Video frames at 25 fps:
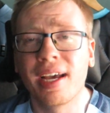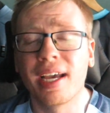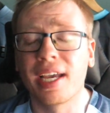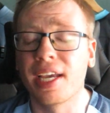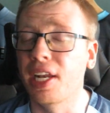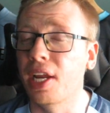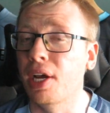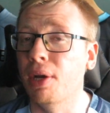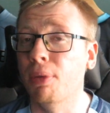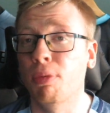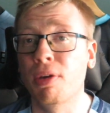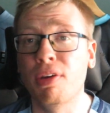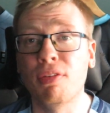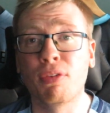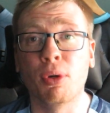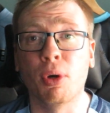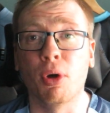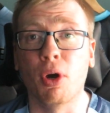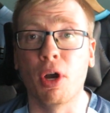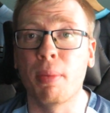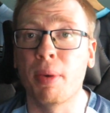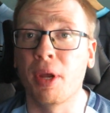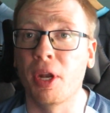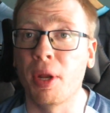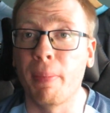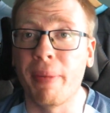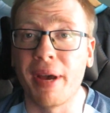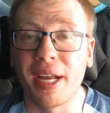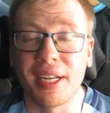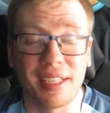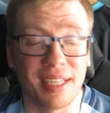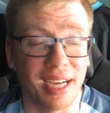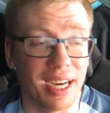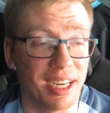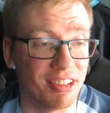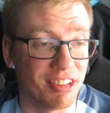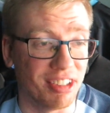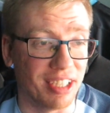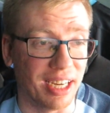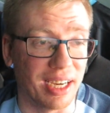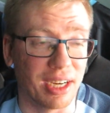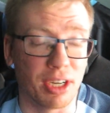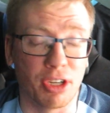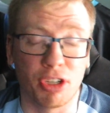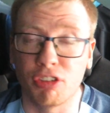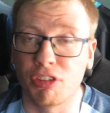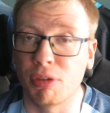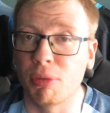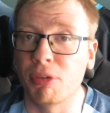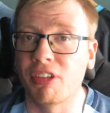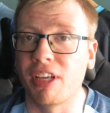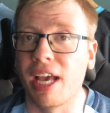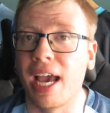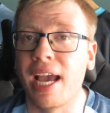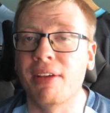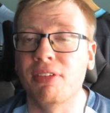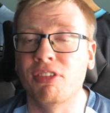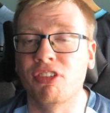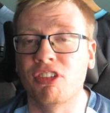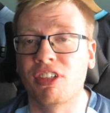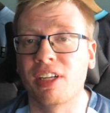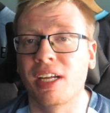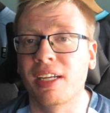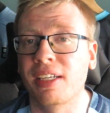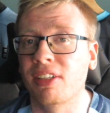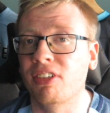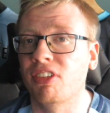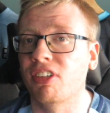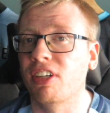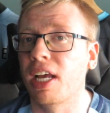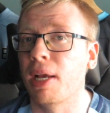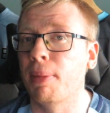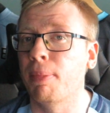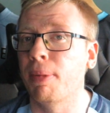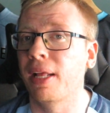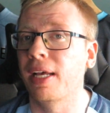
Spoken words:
you know, we've caught him on a bad day today because he was outstanding today.